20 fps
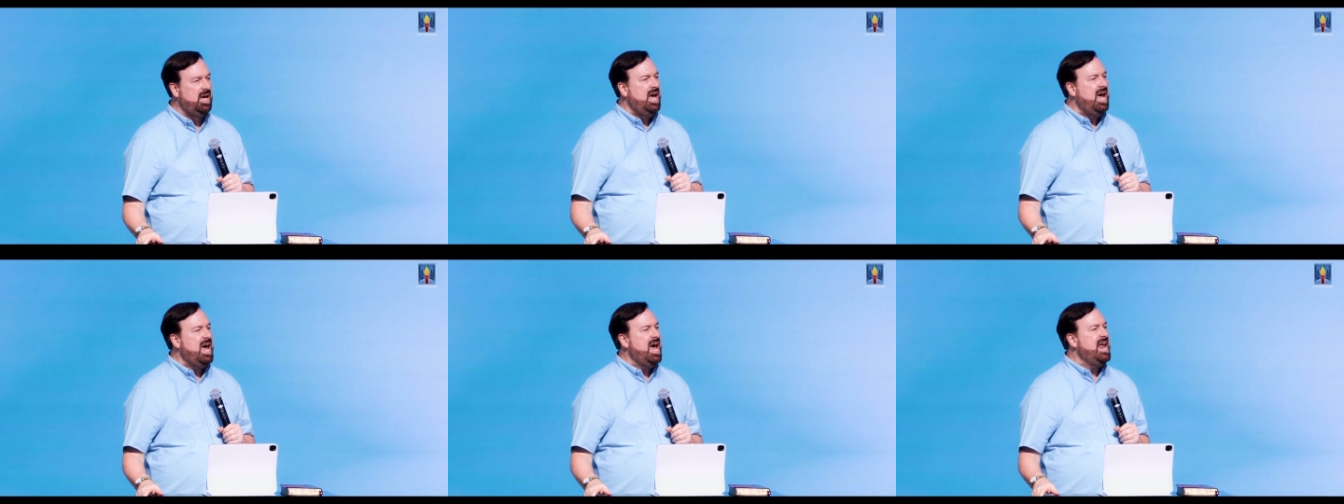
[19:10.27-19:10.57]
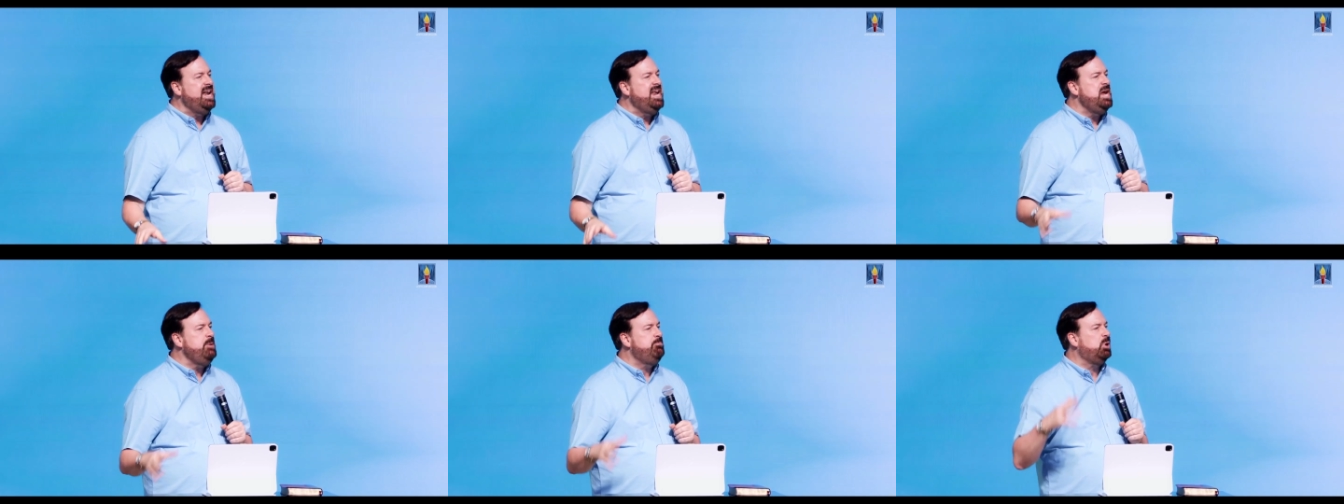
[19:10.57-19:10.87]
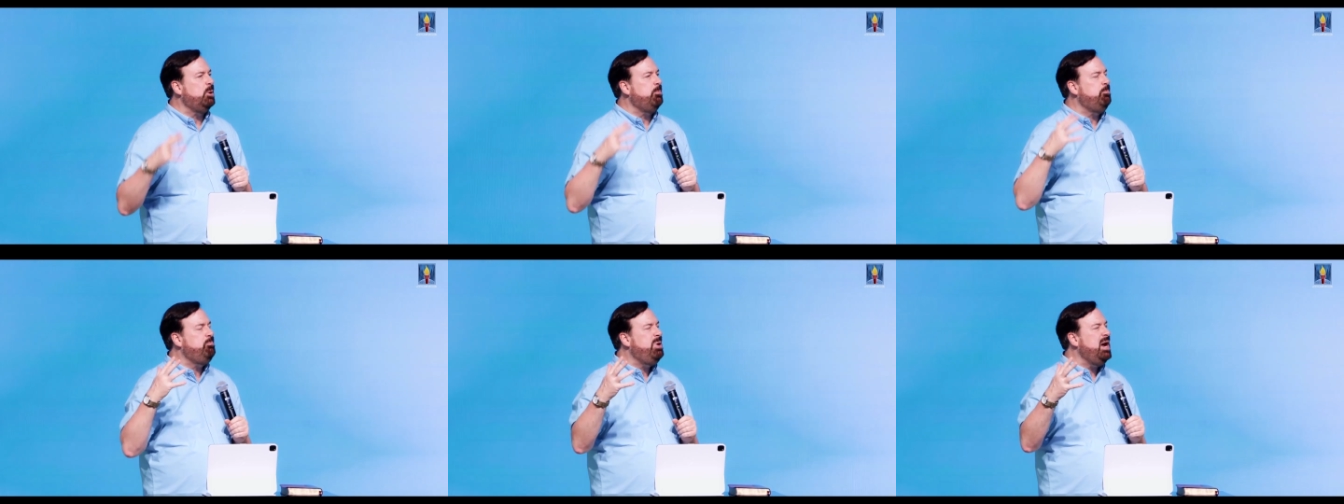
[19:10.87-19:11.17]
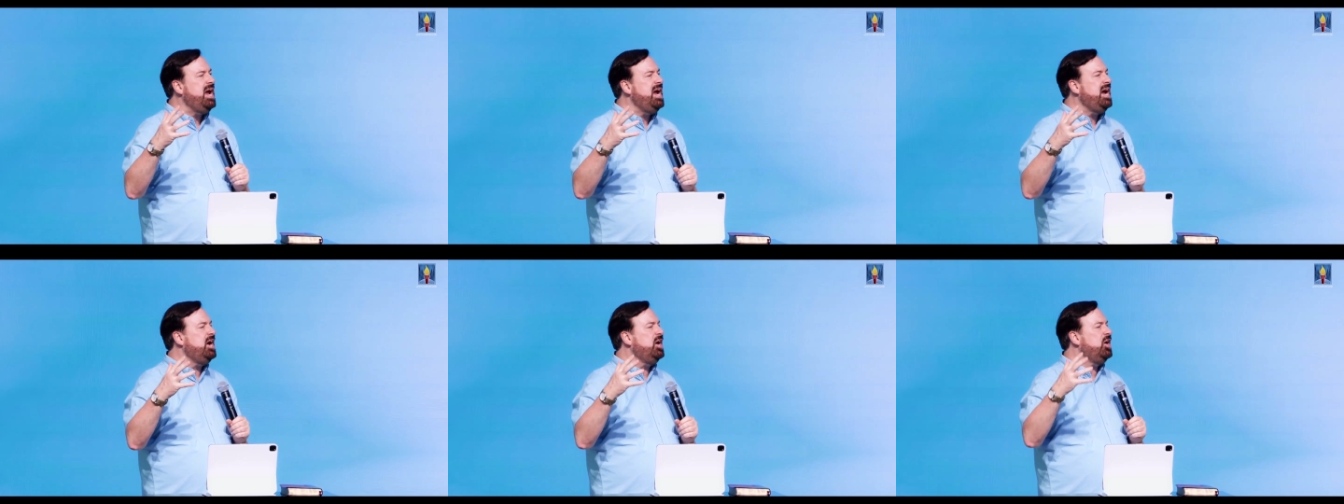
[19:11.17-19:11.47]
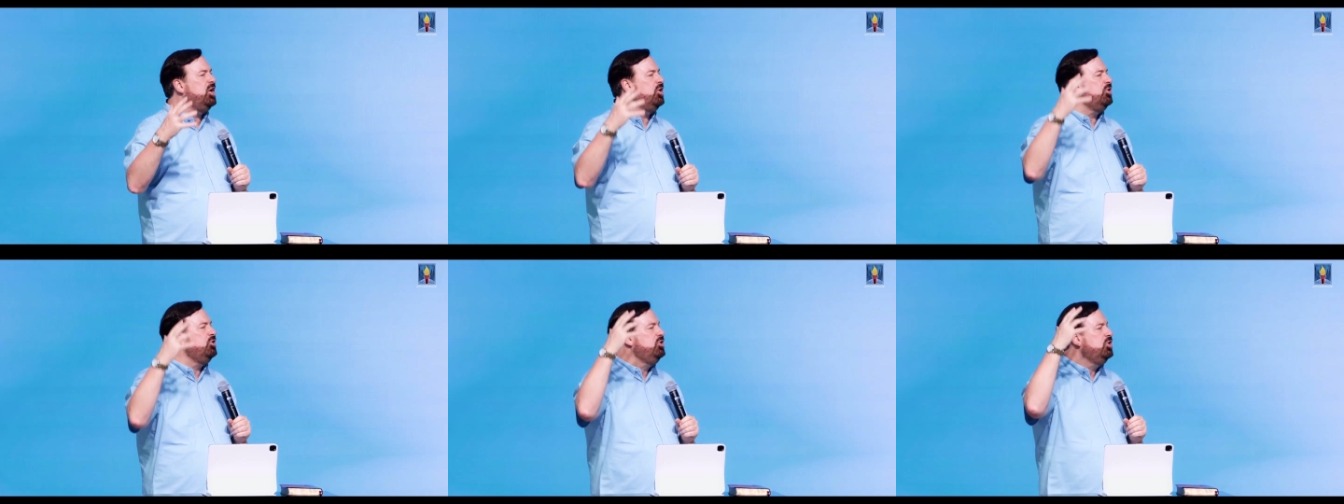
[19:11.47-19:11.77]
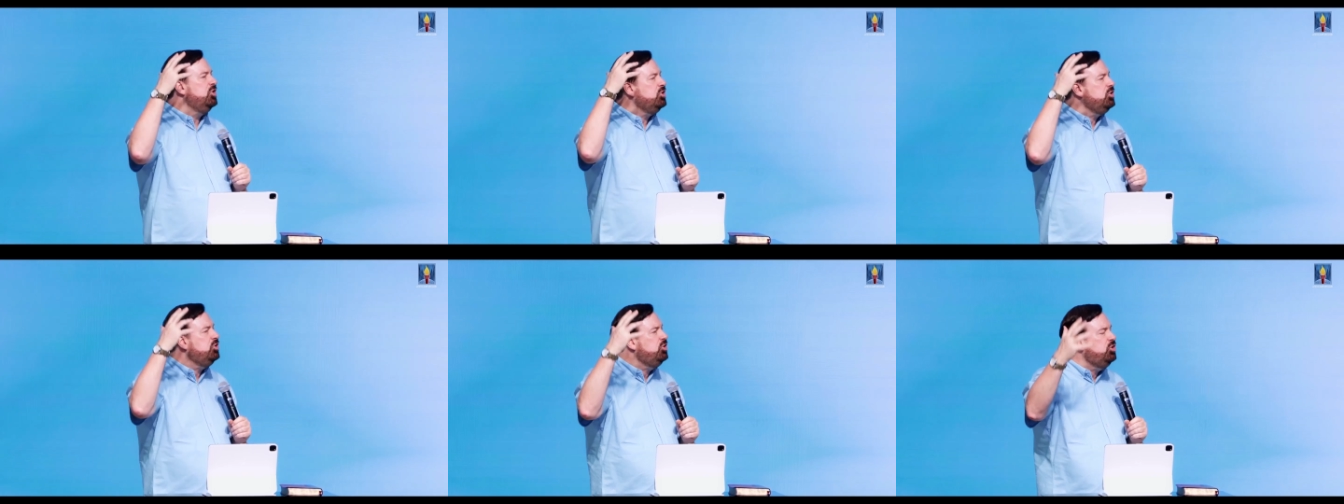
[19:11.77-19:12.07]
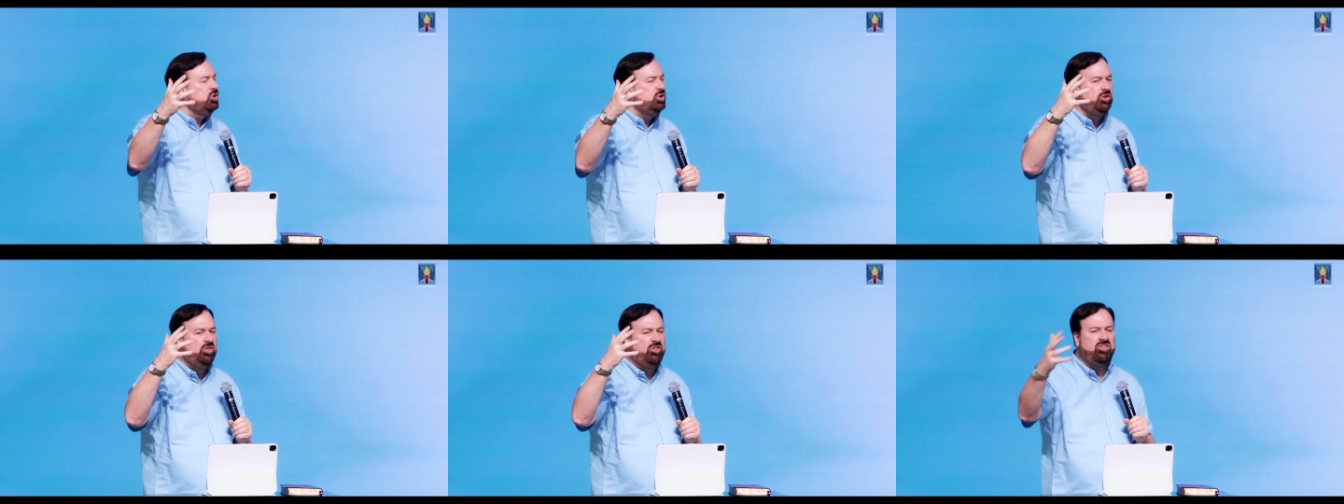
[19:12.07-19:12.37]
And he prepared
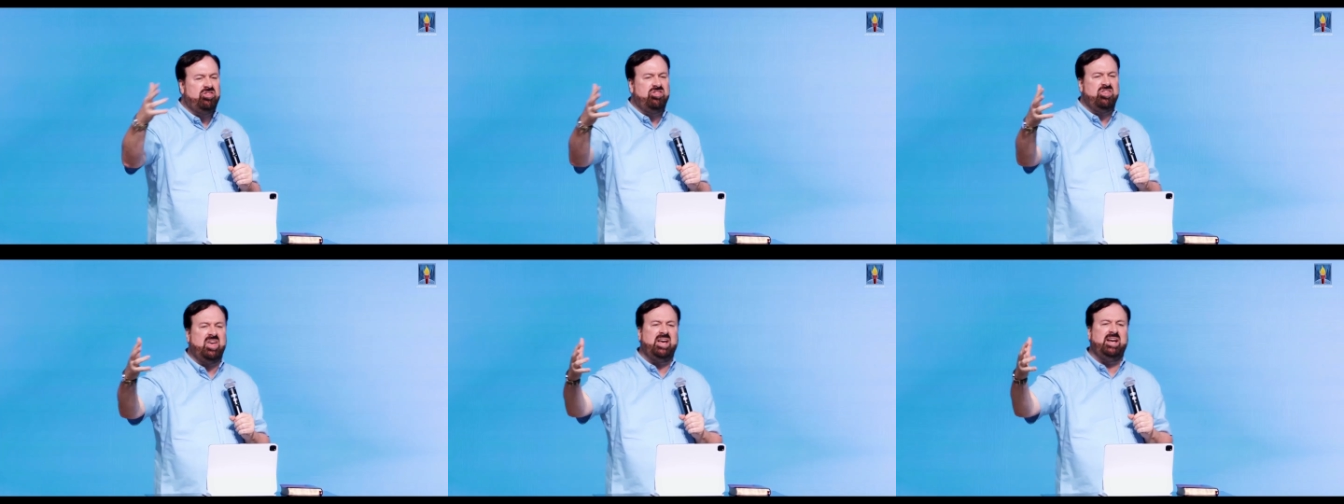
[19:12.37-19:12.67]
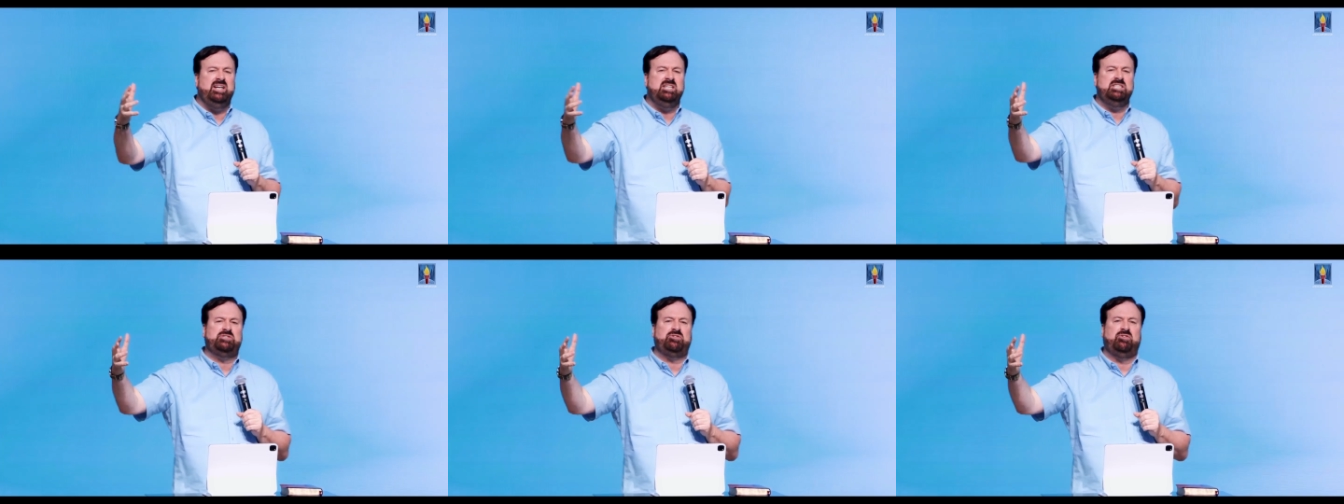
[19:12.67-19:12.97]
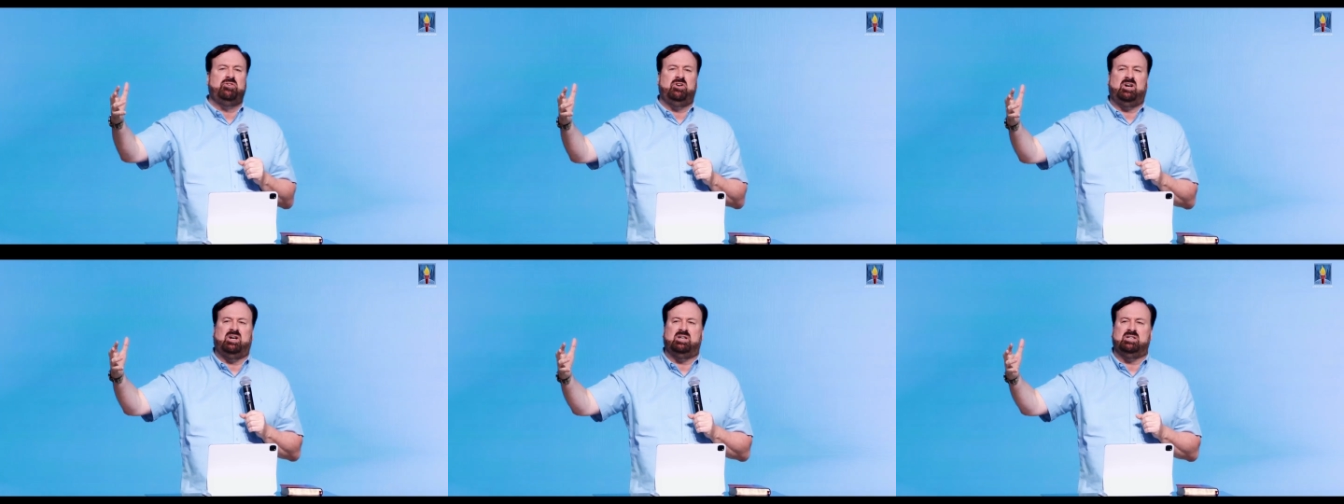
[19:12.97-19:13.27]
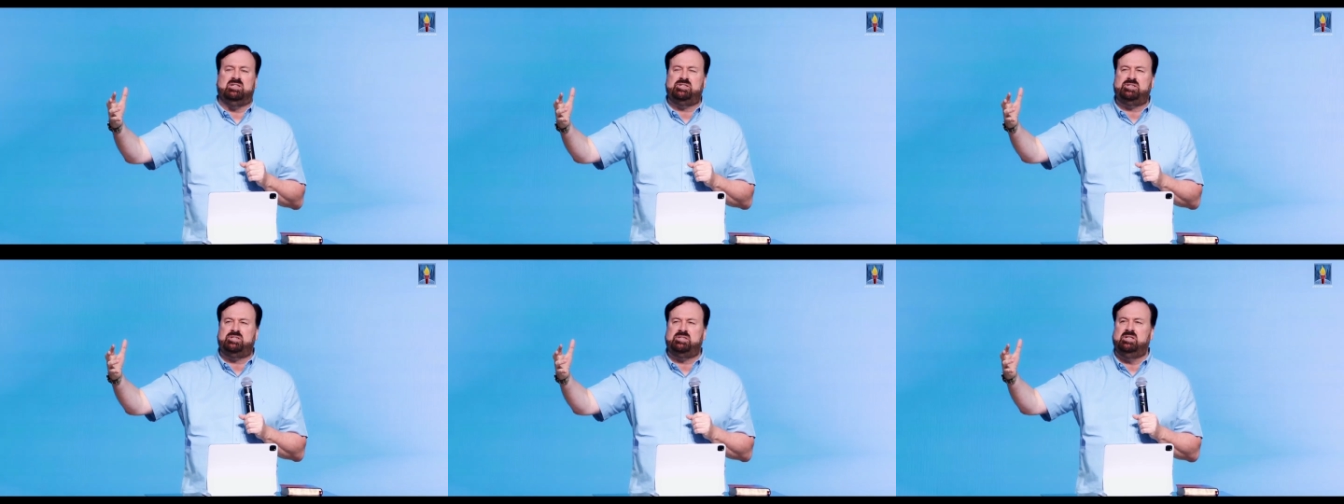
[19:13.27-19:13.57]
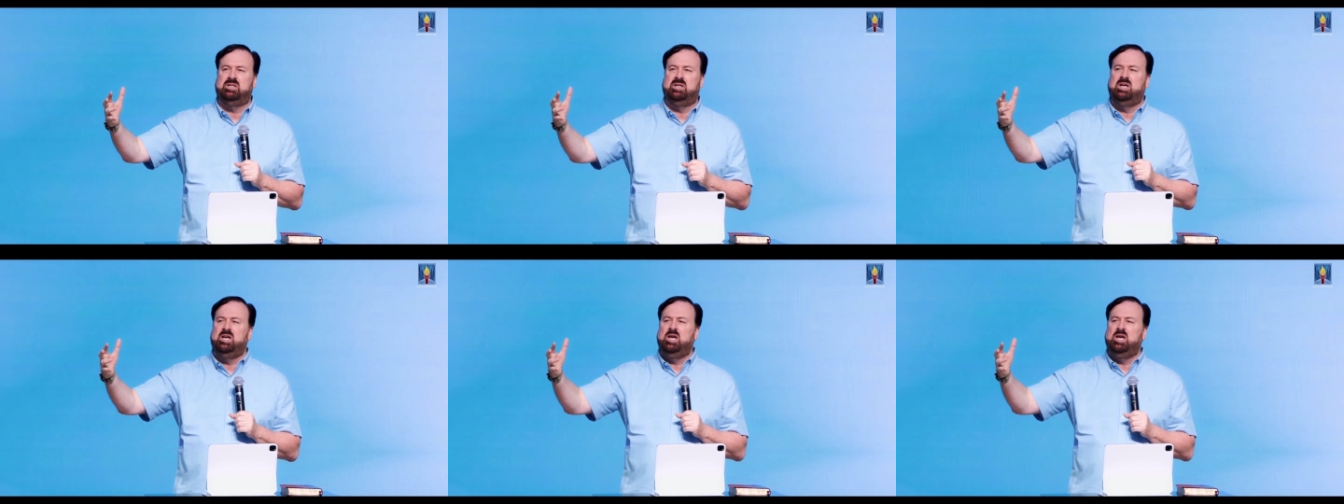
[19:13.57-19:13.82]
good things for us,